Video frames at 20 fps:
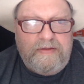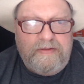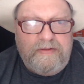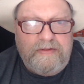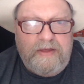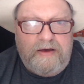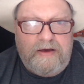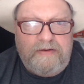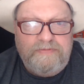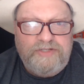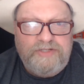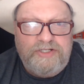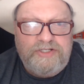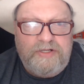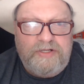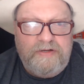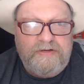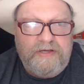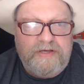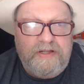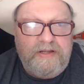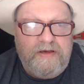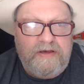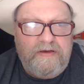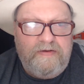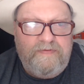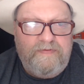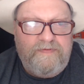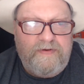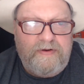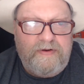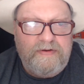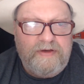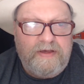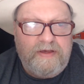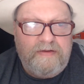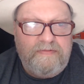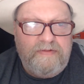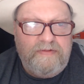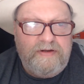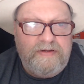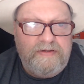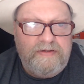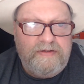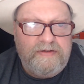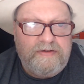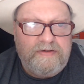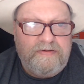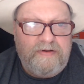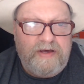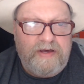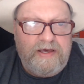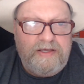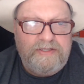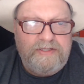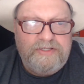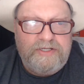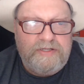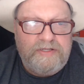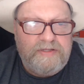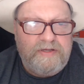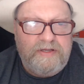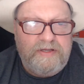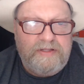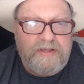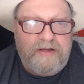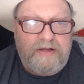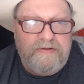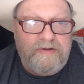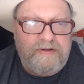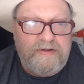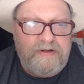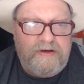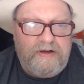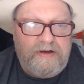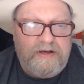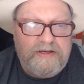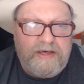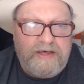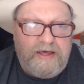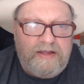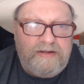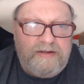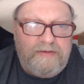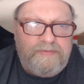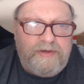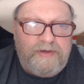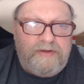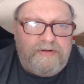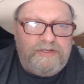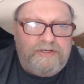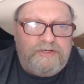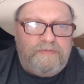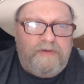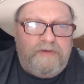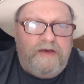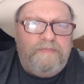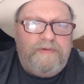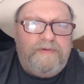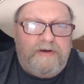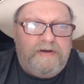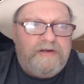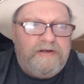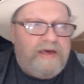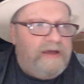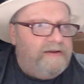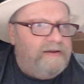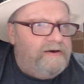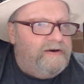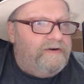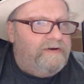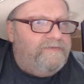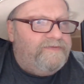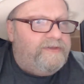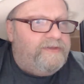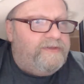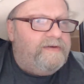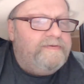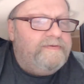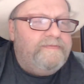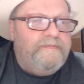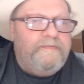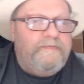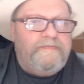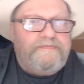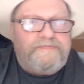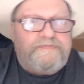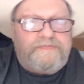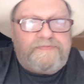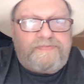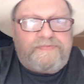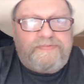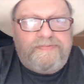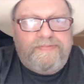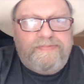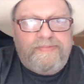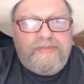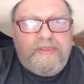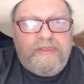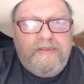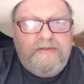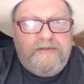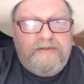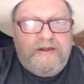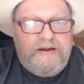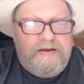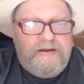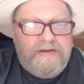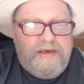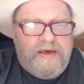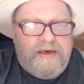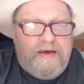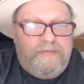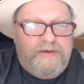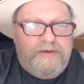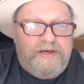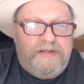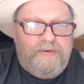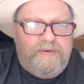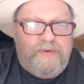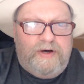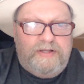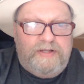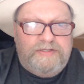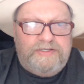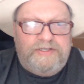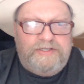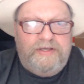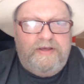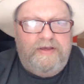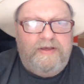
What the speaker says: No, I'm just looking here if I can get rid of the cretins. It don't look like I can, to be honest, mate, but I can after. They'll only come here at once.